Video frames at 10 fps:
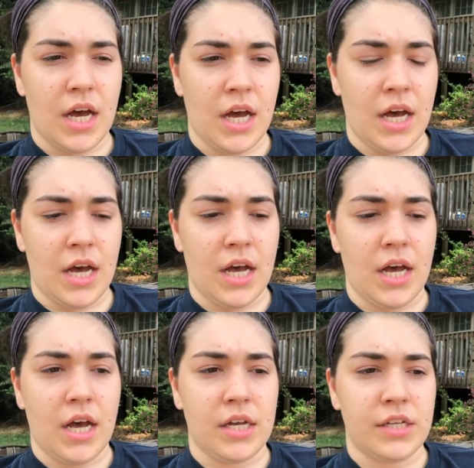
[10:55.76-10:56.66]

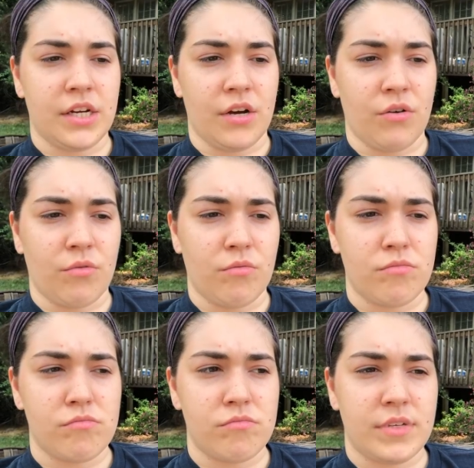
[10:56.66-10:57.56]
uh, you know,
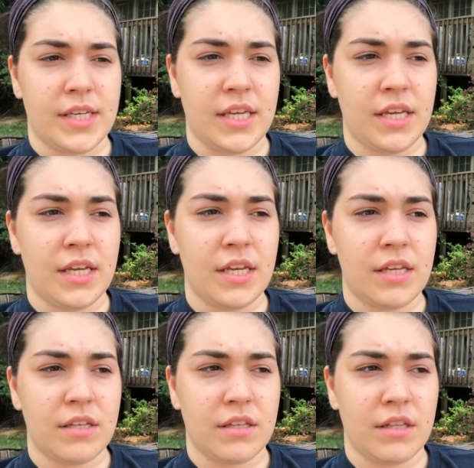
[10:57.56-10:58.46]

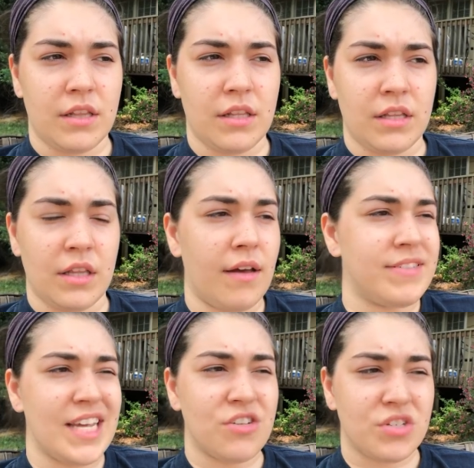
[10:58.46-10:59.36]
he
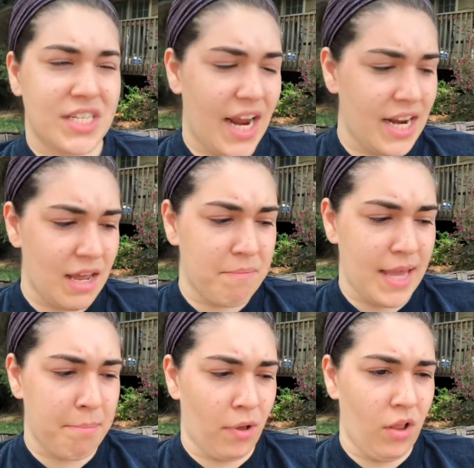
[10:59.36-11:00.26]
loves entertaining
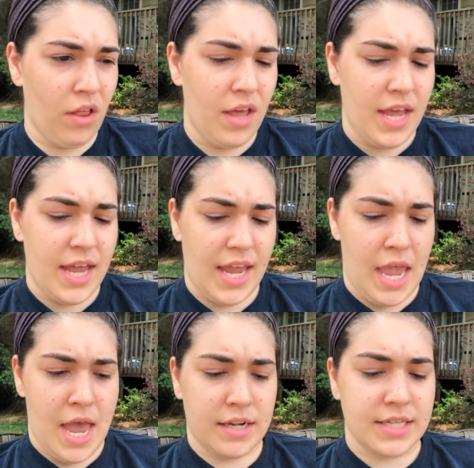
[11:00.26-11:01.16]
people
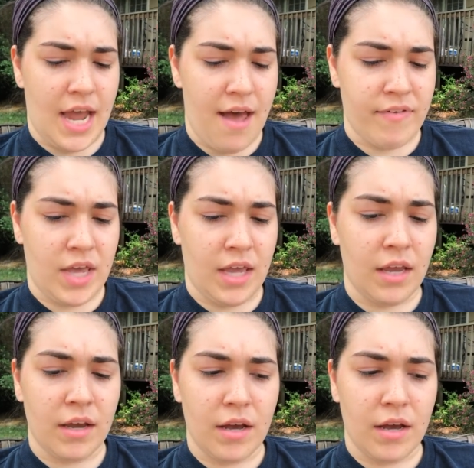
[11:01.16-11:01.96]
and having,